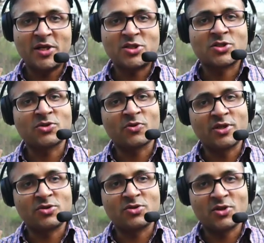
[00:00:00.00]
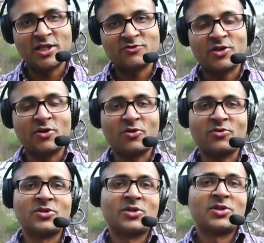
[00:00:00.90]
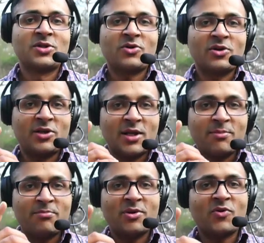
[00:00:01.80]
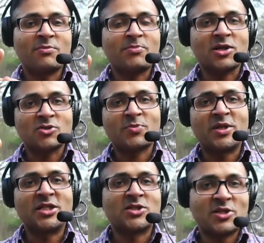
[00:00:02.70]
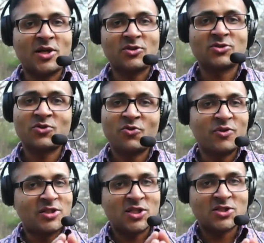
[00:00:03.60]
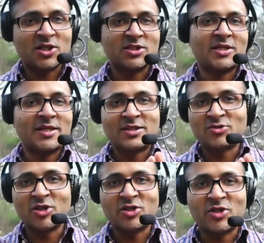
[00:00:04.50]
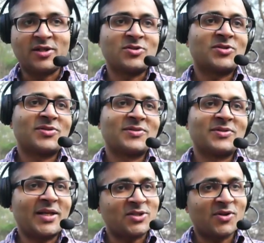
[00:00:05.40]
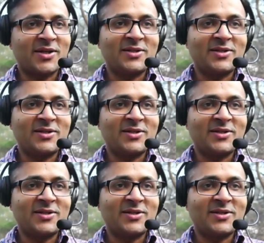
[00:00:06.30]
So in today's video, number 1 part of speech is the nouns. We'll discuss it in details. Next slide.